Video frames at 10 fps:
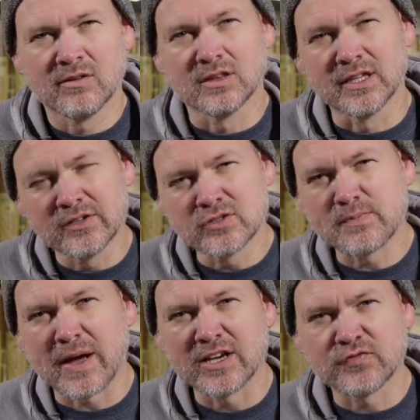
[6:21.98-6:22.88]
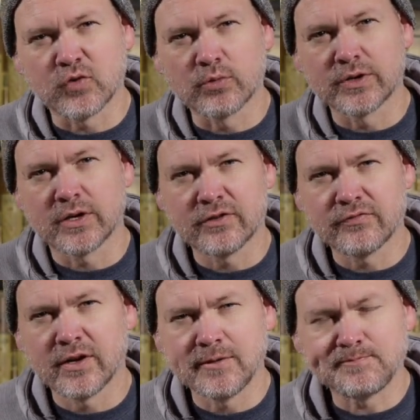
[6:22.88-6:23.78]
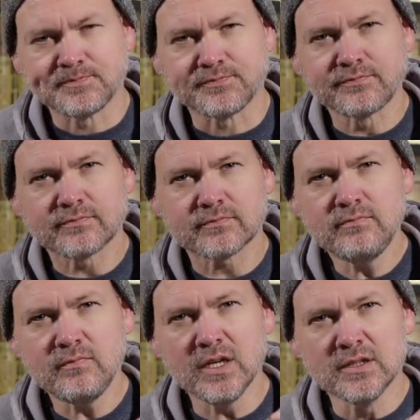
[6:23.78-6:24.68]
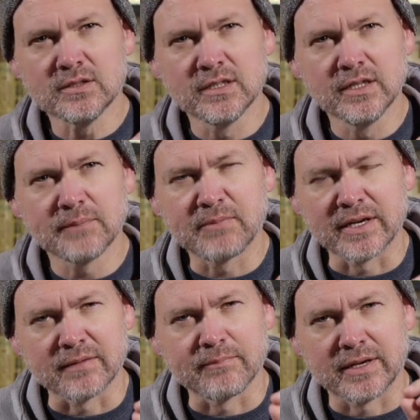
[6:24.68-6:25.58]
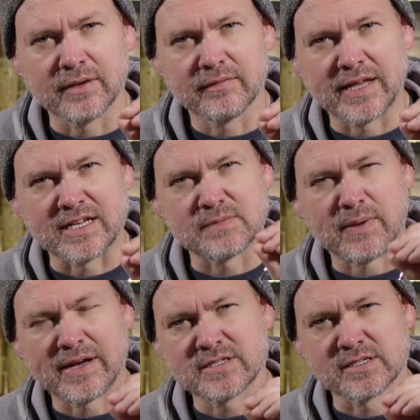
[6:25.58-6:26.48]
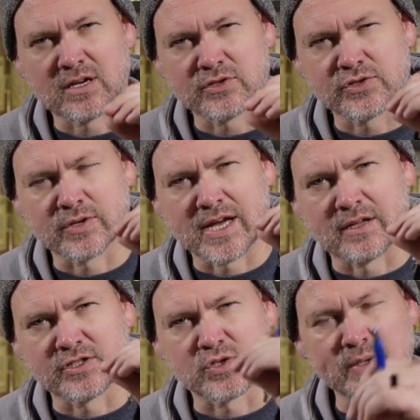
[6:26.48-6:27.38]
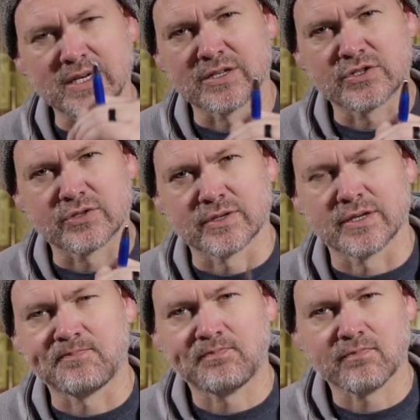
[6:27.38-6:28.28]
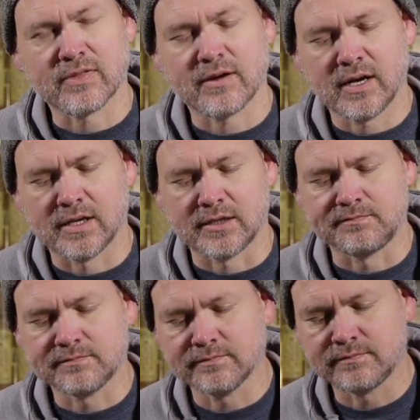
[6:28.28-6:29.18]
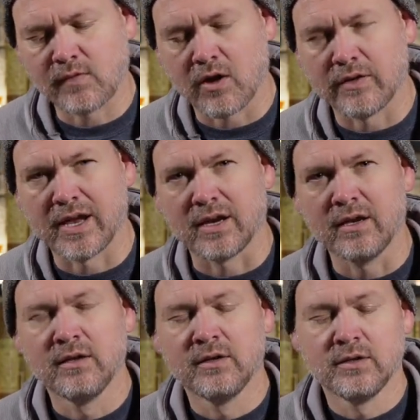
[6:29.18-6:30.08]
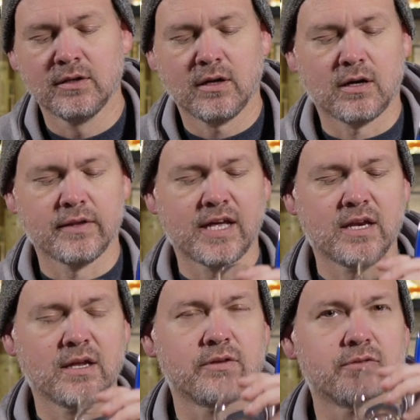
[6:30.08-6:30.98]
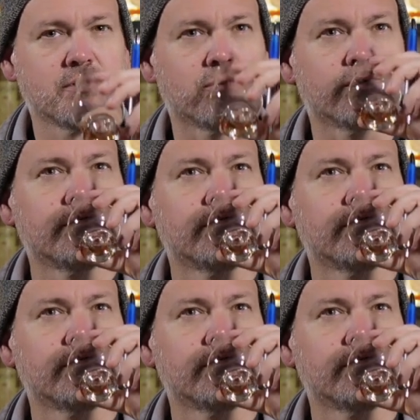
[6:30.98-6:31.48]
a little spice forward on the front, but that spice has also got a sweetness to it on that end too.